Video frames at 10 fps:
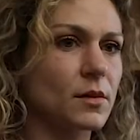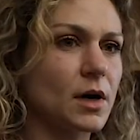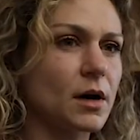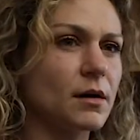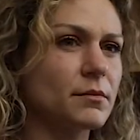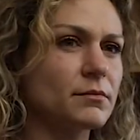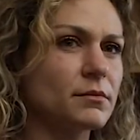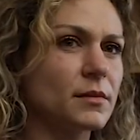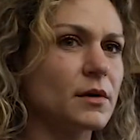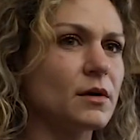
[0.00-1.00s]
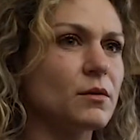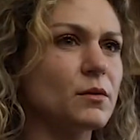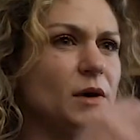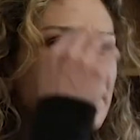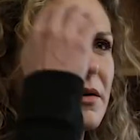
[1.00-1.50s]

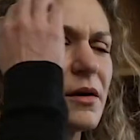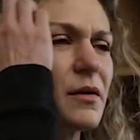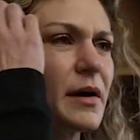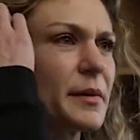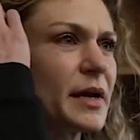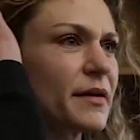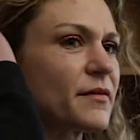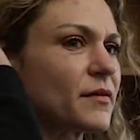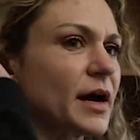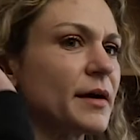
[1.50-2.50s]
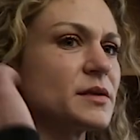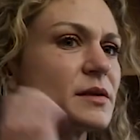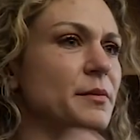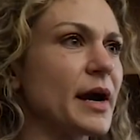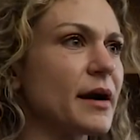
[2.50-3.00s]
Well, I don't know. I mean, I was
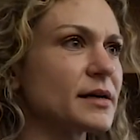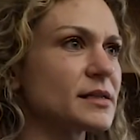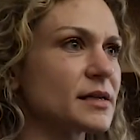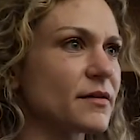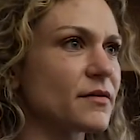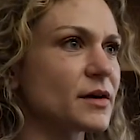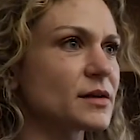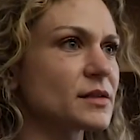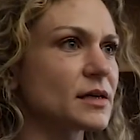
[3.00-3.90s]
embarrassed at first,